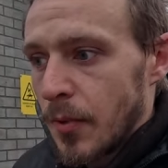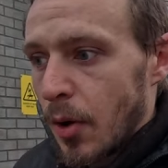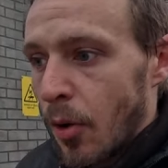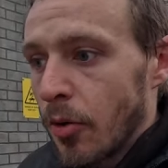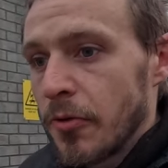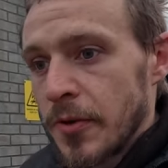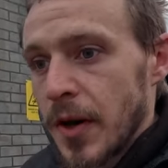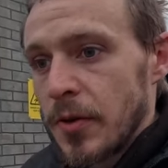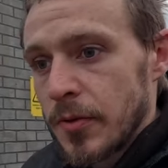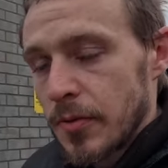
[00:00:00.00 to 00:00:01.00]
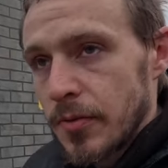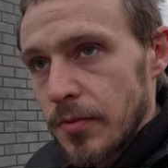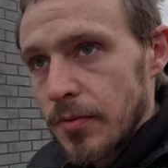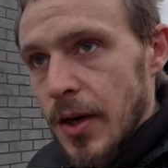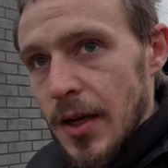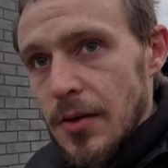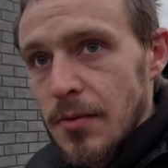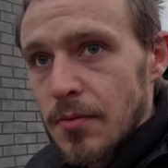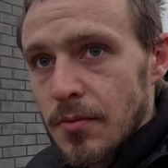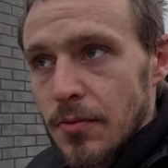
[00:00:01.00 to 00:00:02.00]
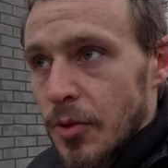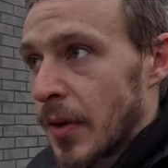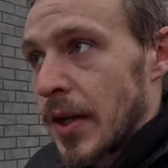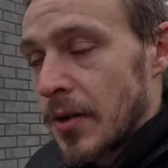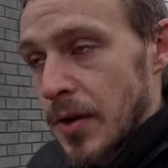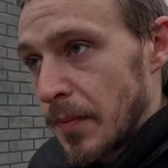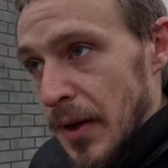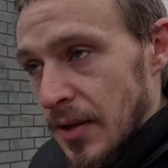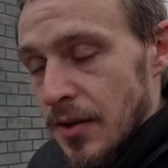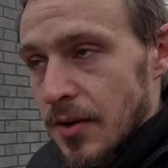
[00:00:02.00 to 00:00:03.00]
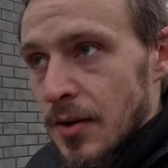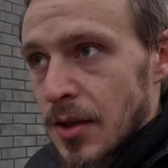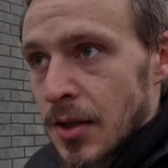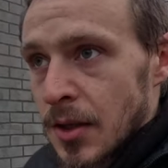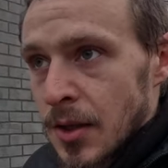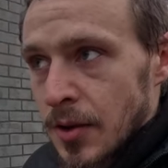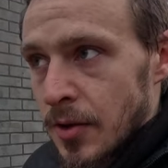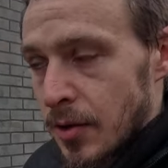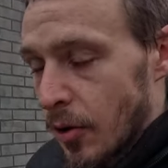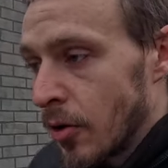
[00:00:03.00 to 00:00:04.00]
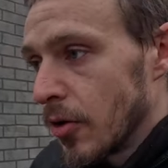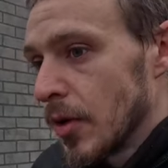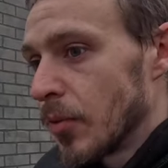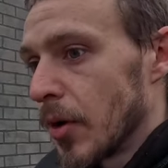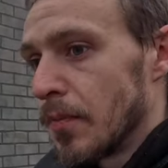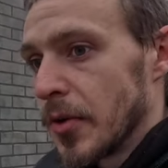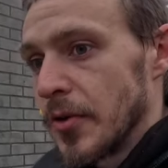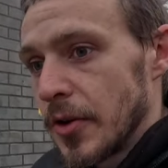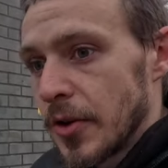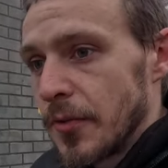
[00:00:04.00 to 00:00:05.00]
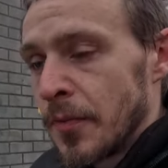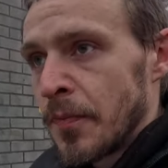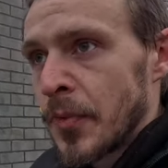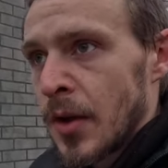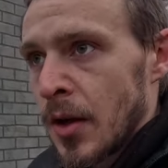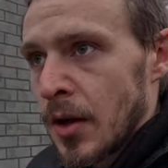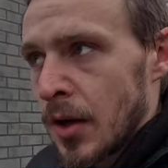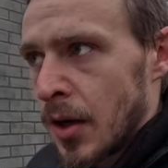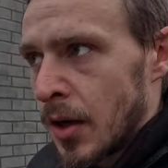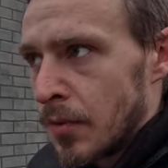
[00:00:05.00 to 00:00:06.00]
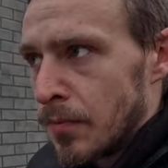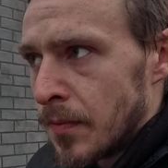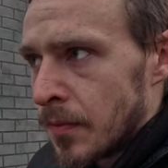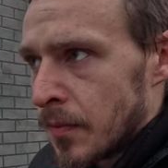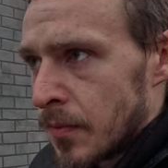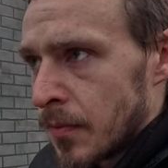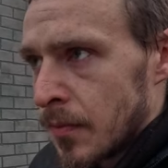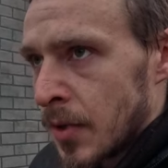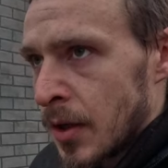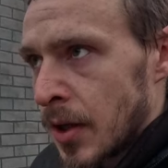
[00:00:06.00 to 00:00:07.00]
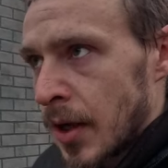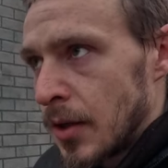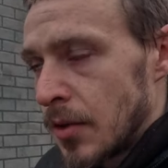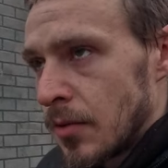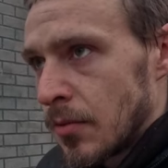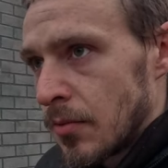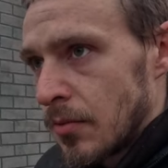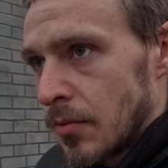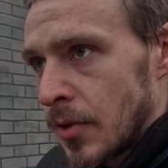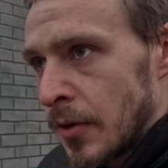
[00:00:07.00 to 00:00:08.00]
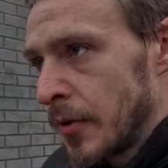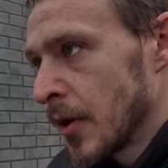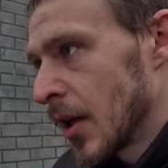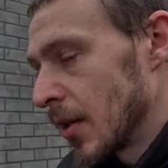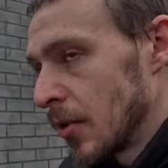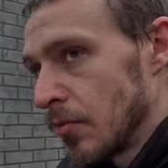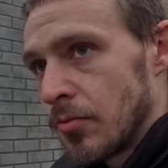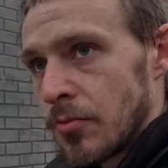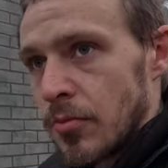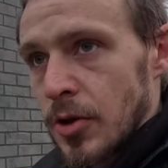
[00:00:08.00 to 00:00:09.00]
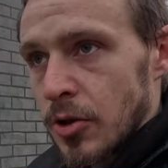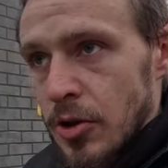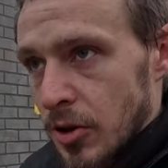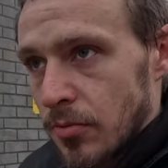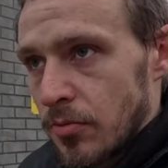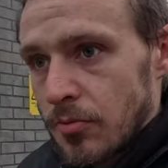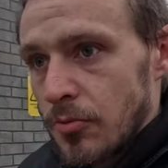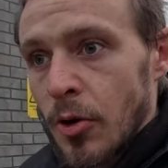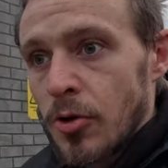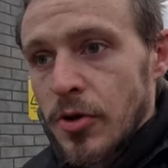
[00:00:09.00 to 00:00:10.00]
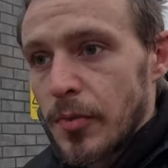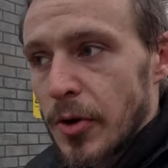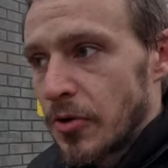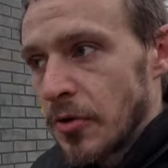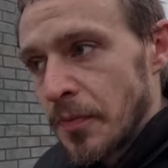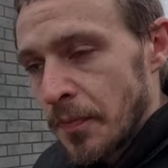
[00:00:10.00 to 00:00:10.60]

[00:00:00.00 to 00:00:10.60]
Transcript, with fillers: all for like 20 quid basically. So it's all in one bundle. Um, and then if you like them, you just order more.